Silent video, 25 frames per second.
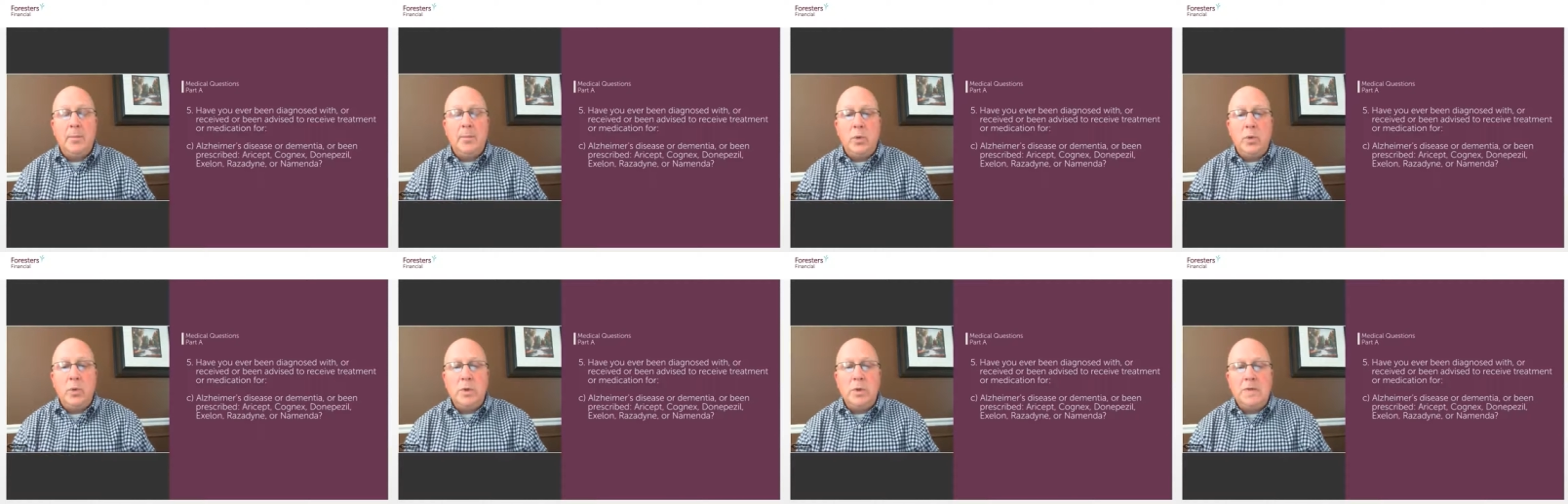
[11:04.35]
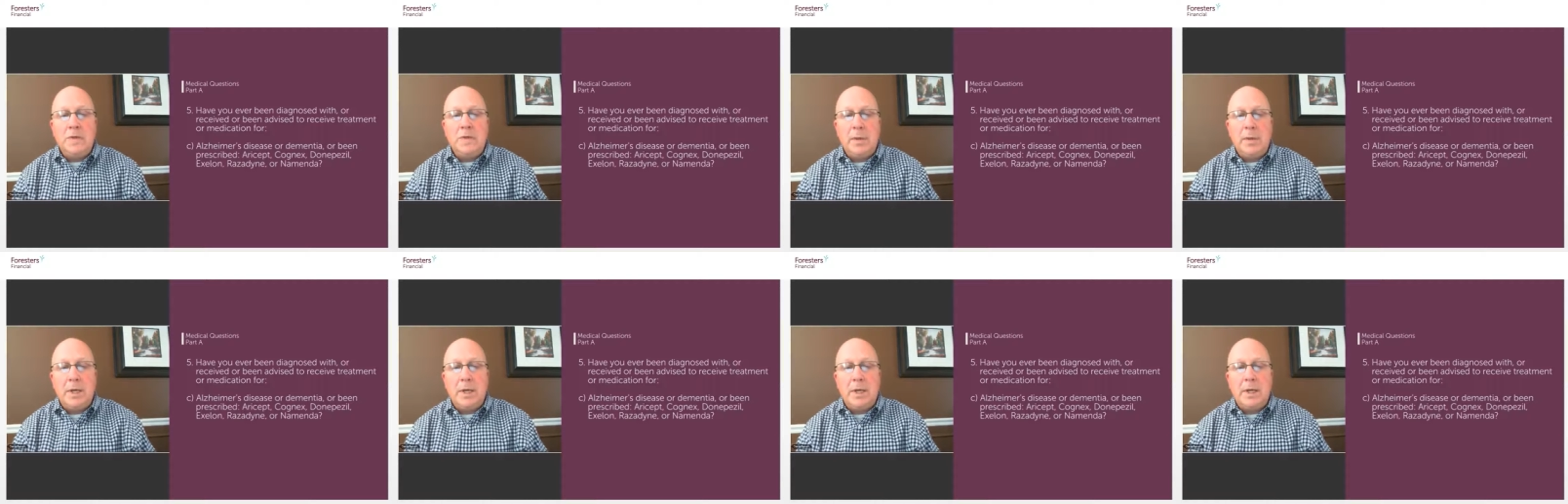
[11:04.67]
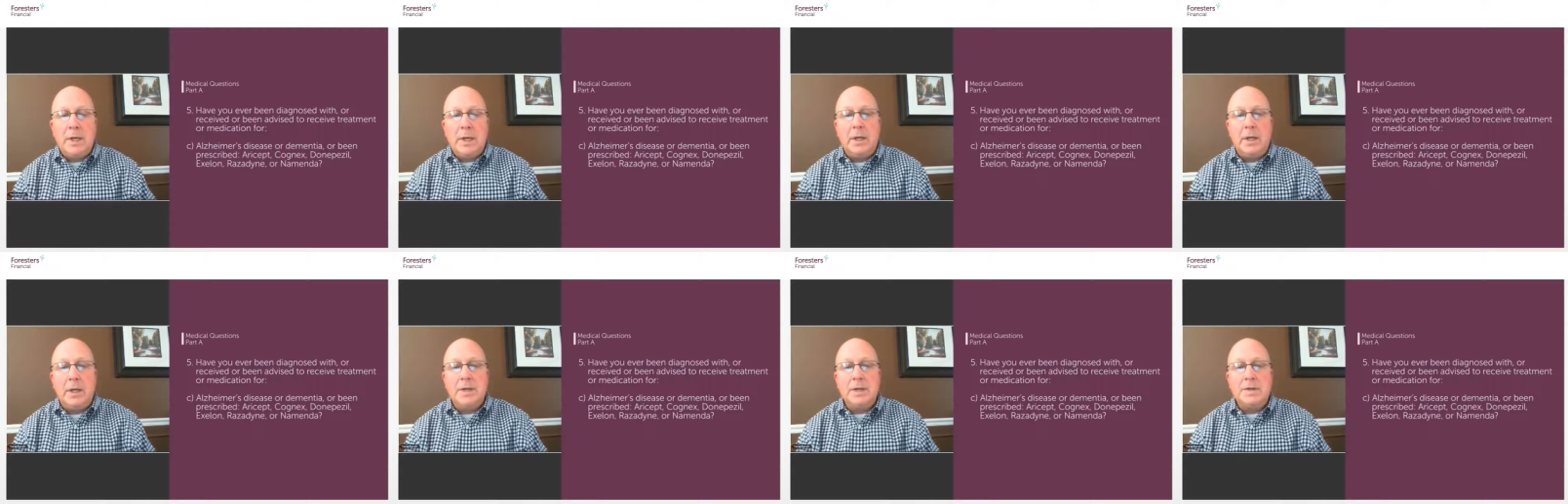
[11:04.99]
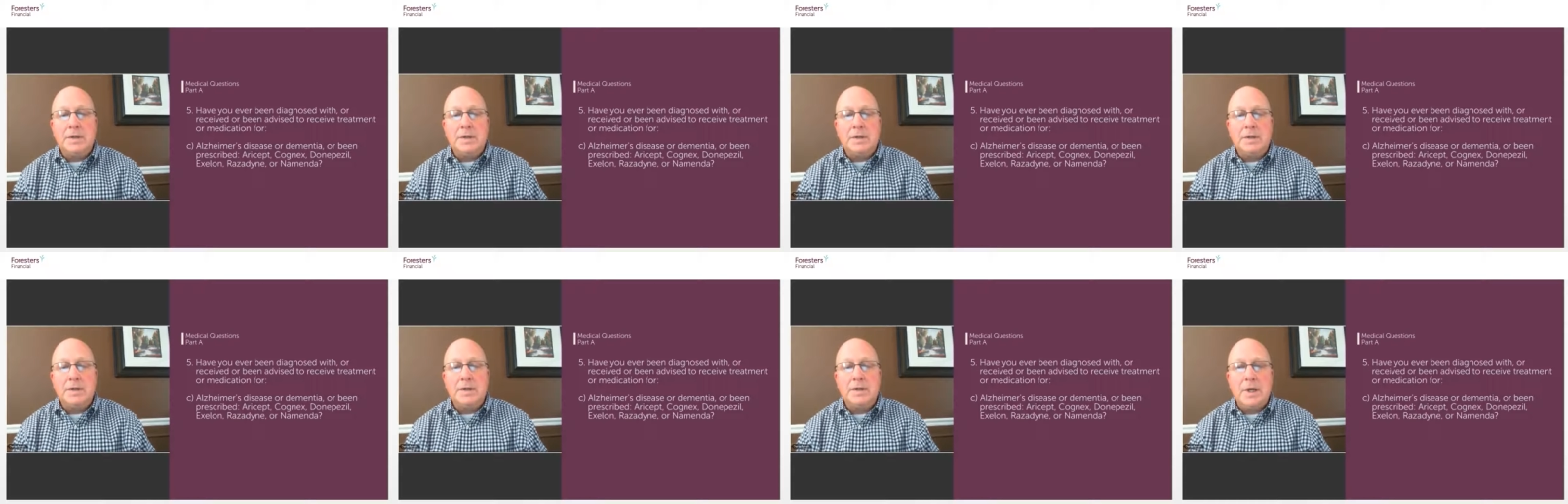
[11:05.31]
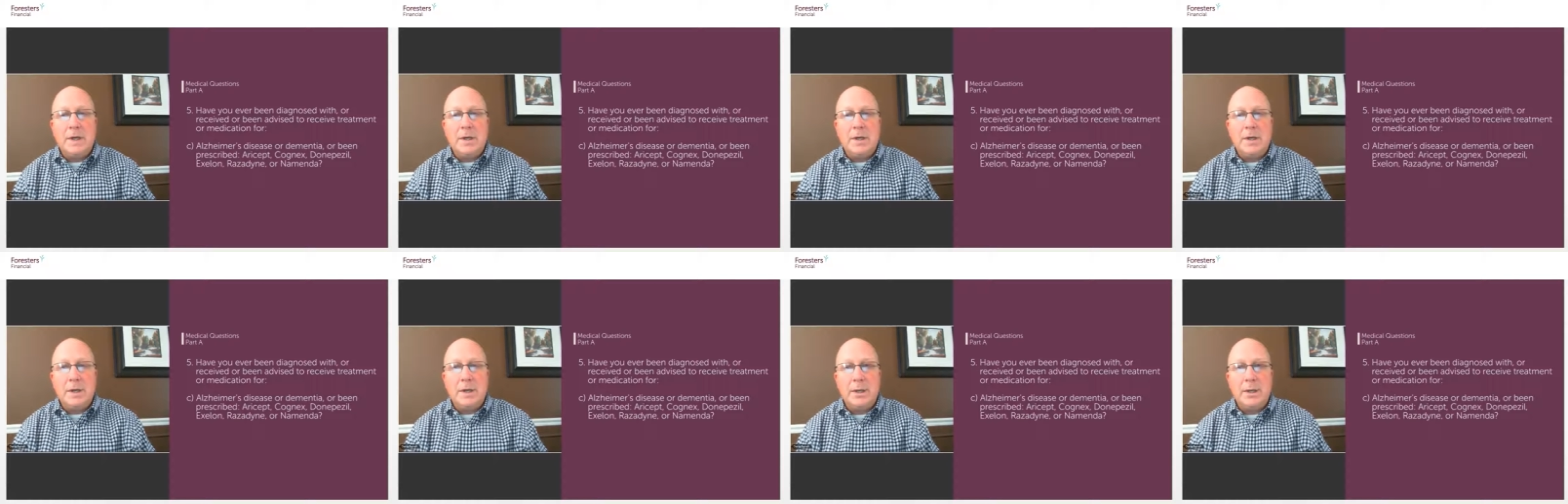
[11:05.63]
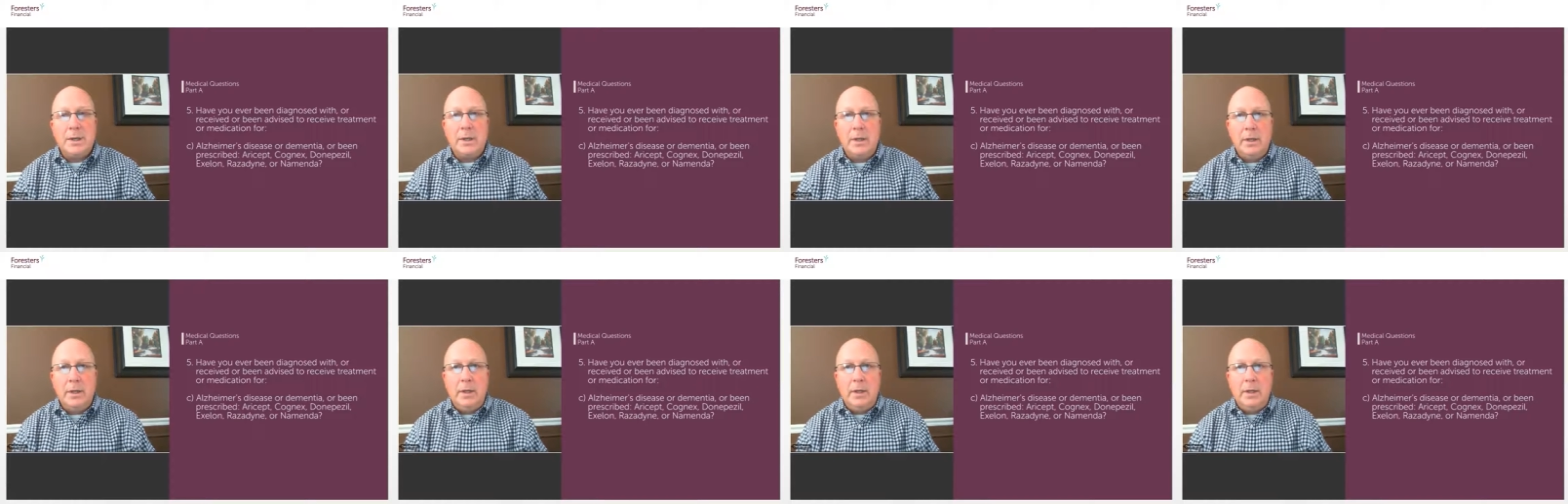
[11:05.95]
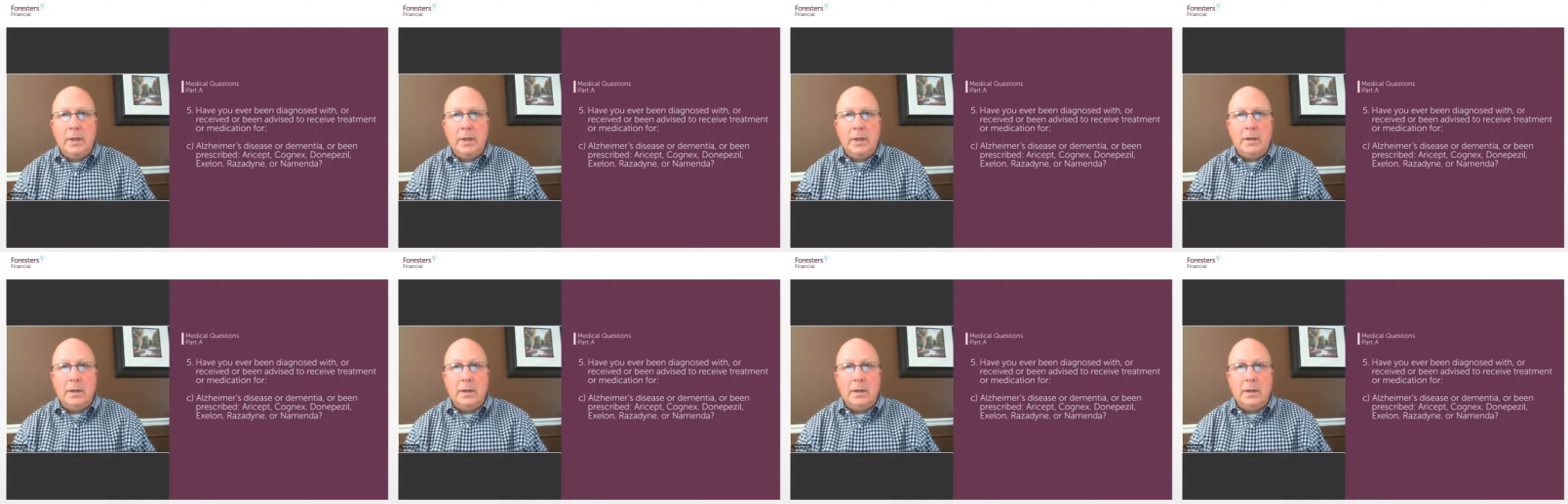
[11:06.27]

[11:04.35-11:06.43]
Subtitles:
But once the medications set in,